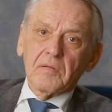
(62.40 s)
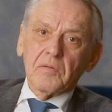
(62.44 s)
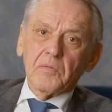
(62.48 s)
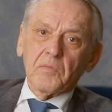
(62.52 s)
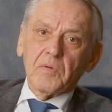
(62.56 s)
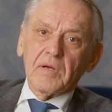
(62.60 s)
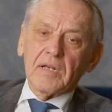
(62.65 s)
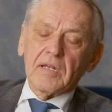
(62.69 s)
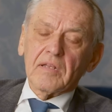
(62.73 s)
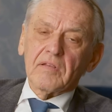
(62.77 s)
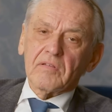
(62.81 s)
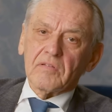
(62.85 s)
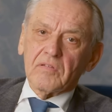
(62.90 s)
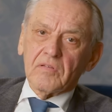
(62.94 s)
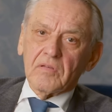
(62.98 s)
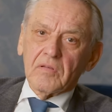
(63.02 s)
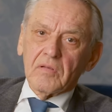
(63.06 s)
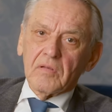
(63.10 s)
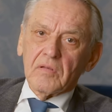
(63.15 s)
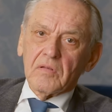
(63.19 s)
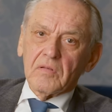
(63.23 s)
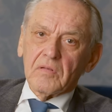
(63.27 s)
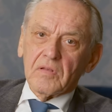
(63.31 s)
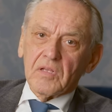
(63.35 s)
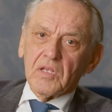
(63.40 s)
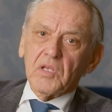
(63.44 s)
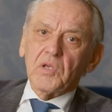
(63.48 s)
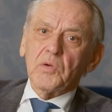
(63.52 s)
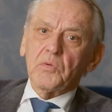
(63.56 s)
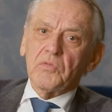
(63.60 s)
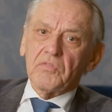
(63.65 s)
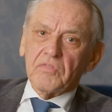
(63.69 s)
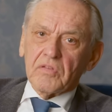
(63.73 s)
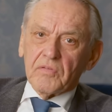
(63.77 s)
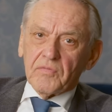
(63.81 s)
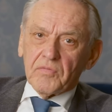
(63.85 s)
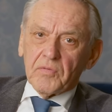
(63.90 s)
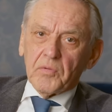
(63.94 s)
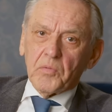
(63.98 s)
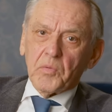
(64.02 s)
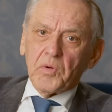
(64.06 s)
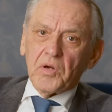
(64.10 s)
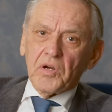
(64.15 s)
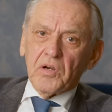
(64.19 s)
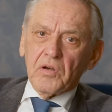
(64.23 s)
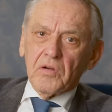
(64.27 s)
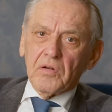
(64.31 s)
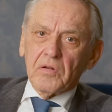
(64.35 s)
One is the use of the
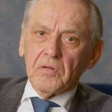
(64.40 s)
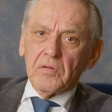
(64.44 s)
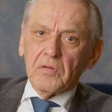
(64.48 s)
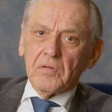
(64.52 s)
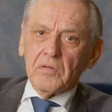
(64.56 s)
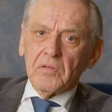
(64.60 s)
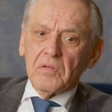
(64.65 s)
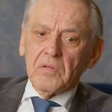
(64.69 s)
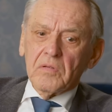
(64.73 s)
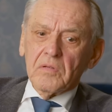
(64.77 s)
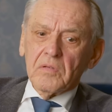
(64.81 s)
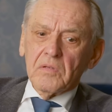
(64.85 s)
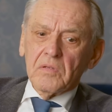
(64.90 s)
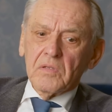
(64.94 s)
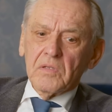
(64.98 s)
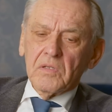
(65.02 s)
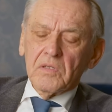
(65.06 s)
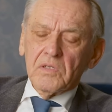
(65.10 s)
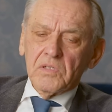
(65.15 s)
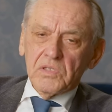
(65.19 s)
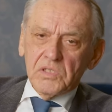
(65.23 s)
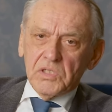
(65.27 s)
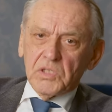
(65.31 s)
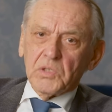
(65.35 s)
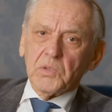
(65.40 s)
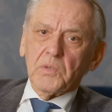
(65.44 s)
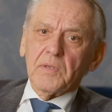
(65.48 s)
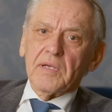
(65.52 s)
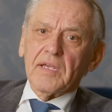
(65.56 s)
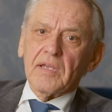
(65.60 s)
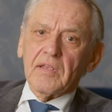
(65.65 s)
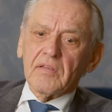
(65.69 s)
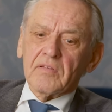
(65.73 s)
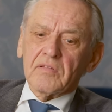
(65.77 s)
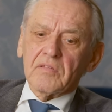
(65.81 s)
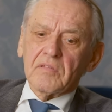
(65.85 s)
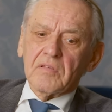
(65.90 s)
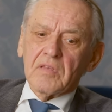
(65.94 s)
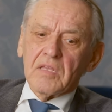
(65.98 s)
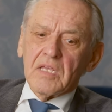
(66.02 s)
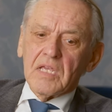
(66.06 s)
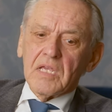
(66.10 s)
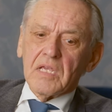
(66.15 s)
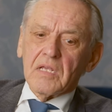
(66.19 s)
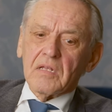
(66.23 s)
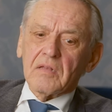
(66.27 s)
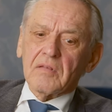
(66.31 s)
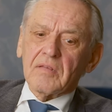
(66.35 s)
word. Two is
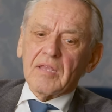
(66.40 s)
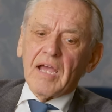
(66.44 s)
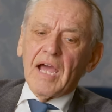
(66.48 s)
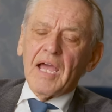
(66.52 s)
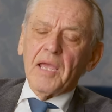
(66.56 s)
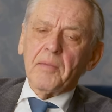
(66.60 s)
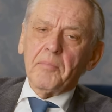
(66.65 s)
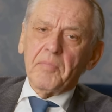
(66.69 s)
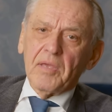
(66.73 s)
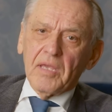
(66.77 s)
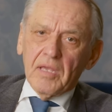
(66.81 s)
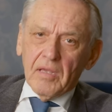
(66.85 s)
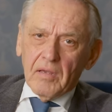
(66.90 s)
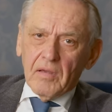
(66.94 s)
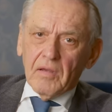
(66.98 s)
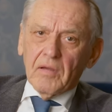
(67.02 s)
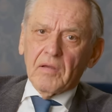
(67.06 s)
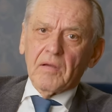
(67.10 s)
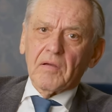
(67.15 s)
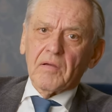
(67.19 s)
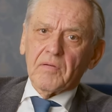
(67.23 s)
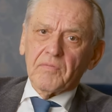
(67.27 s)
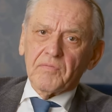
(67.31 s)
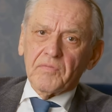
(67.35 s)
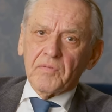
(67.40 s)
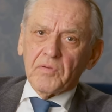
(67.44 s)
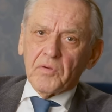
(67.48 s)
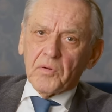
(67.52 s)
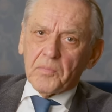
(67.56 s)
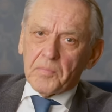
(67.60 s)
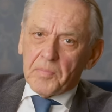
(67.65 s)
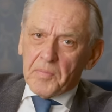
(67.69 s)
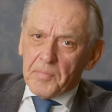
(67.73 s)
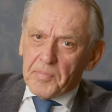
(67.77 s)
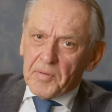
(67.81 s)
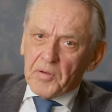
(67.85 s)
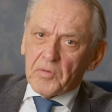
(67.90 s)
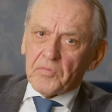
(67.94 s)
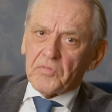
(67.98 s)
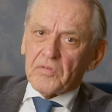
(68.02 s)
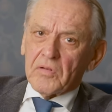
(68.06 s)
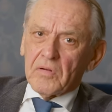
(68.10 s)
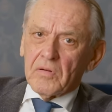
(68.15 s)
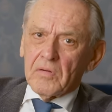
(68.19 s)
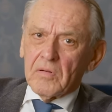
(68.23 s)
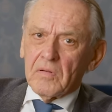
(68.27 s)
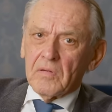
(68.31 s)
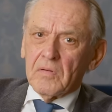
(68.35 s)
the timing of your
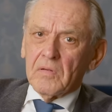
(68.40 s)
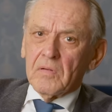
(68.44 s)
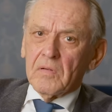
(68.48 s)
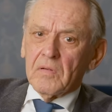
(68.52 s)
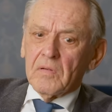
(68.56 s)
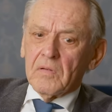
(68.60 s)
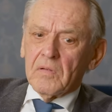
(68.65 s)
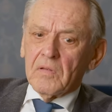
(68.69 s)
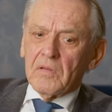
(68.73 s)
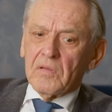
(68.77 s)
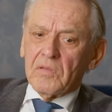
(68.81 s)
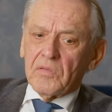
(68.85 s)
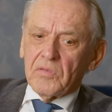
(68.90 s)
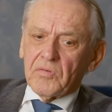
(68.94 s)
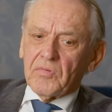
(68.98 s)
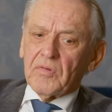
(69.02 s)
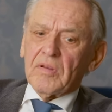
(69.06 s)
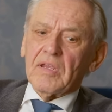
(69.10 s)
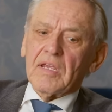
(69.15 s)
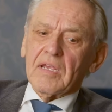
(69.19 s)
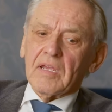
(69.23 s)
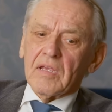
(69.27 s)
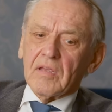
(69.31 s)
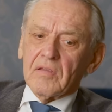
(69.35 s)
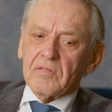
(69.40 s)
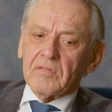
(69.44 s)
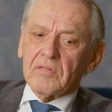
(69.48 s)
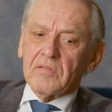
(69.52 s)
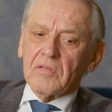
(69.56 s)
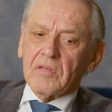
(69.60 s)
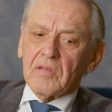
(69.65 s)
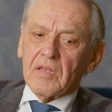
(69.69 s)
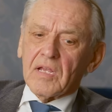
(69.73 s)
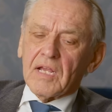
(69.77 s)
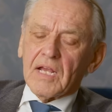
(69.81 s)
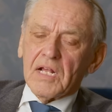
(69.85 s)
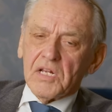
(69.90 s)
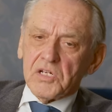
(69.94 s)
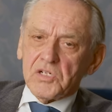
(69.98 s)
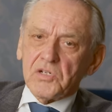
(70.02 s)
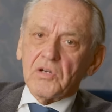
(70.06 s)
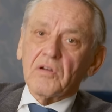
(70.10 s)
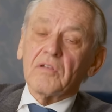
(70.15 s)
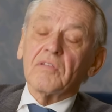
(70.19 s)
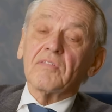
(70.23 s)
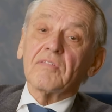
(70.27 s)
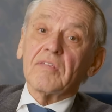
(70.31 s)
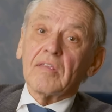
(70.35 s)
proposal. Three is the
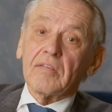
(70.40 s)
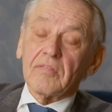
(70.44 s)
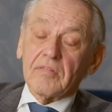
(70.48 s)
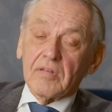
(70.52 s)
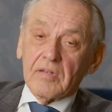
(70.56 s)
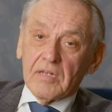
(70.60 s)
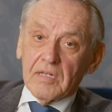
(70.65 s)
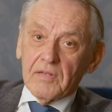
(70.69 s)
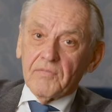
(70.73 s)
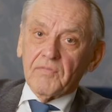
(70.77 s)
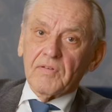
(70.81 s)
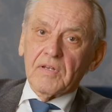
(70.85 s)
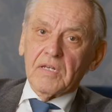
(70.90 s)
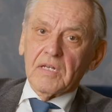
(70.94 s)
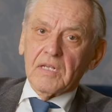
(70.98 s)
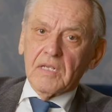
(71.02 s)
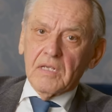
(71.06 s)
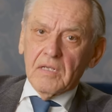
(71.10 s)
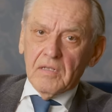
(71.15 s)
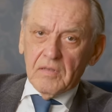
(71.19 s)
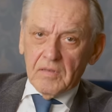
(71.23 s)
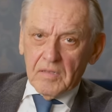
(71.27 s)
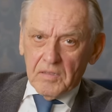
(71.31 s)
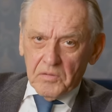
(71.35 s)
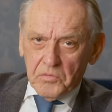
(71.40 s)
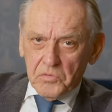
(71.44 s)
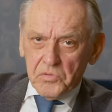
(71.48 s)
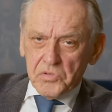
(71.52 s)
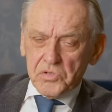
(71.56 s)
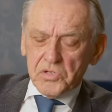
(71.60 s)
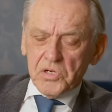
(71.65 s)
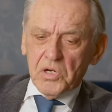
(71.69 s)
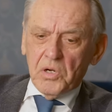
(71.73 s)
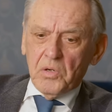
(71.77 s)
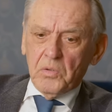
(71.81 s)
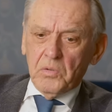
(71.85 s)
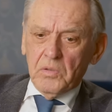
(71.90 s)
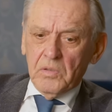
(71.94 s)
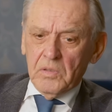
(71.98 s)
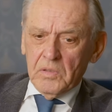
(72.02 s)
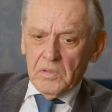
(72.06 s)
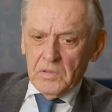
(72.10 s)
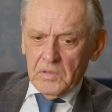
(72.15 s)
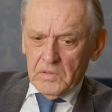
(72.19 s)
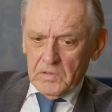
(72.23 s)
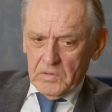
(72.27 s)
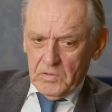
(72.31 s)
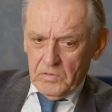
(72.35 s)
cultural sensitivity that you show.
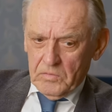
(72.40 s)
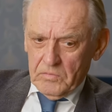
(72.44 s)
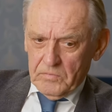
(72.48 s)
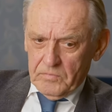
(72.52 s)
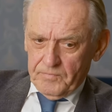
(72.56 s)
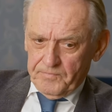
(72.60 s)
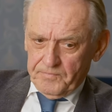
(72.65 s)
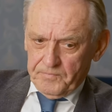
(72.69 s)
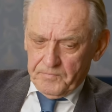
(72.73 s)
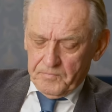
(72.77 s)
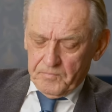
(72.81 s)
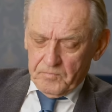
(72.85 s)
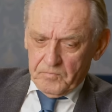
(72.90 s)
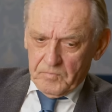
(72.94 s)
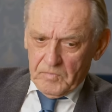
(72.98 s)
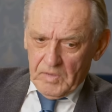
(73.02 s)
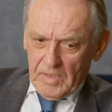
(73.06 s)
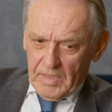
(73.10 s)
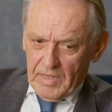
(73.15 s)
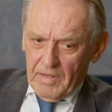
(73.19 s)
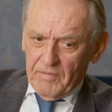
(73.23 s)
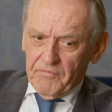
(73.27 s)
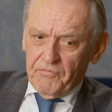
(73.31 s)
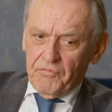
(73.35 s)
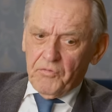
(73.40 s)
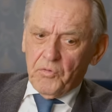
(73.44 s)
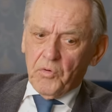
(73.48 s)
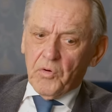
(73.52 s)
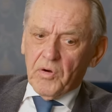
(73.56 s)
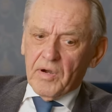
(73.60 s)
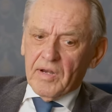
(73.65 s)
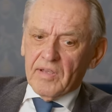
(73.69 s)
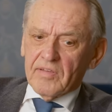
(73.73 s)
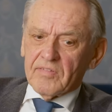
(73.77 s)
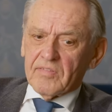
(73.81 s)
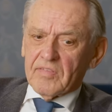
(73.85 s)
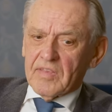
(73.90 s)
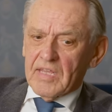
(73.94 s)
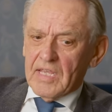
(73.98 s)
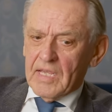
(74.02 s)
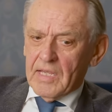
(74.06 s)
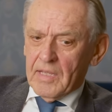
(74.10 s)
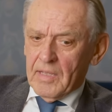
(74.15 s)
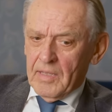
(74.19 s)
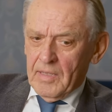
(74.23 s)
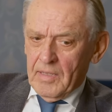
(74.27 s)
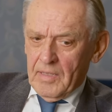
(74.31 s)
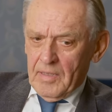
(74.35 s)
And four is
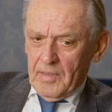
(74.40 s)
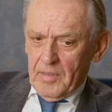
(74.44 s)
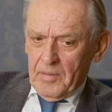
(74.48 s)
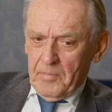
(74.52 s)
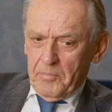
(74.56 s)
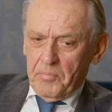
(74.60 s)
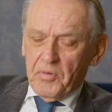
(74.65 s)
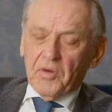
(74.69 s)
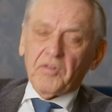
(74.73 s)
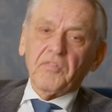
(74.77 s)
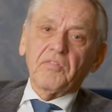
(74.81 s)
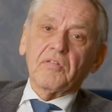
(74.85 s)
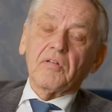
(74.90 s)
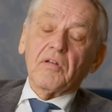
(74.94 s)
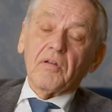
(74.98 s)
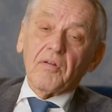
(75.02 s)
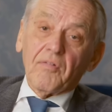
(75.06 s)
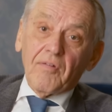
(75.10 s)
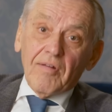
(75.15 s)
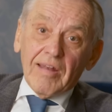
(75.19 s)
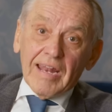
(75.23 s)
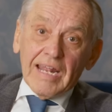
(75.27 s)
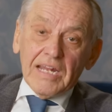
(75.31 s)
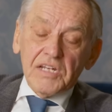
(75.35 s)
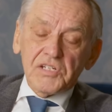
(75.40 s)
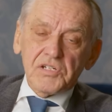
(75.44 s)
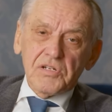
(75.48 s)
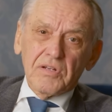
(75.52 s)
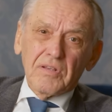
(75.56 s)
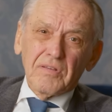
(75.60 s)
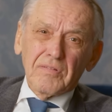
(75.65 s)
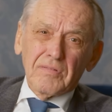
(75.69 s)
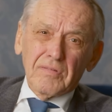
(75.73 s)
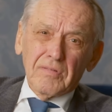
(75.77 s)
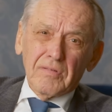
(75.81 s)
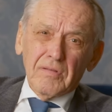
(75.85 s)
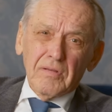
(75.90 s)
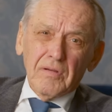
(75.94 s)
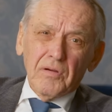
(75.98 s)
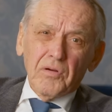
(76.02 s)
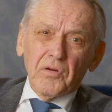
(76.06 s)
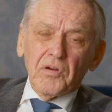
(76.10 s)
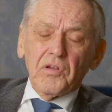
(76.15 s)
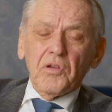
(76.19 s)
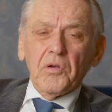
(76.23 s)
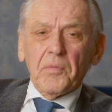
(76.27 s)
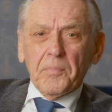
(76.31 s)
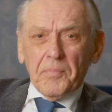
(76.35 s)
the personal relations
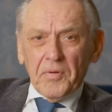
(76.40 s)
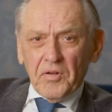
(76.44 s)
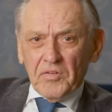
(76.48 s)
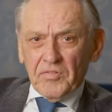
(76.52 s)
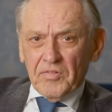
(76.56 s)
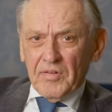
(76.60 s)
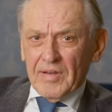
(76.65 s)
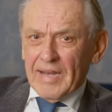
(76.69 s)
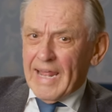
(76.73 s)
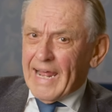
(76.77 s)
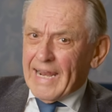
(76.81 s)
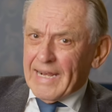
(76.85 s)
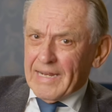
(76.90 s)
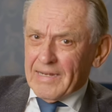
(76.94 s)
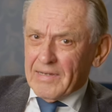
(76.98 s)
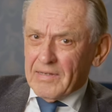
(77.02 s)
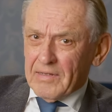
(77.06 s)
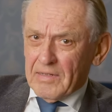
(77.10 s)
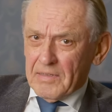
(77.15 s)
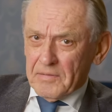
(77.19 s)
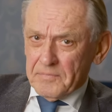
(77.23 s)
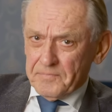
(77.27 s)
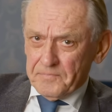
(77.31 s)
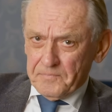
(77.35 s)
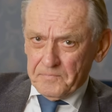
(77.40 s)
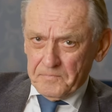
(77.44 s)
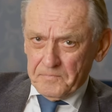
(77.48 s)
or your personality.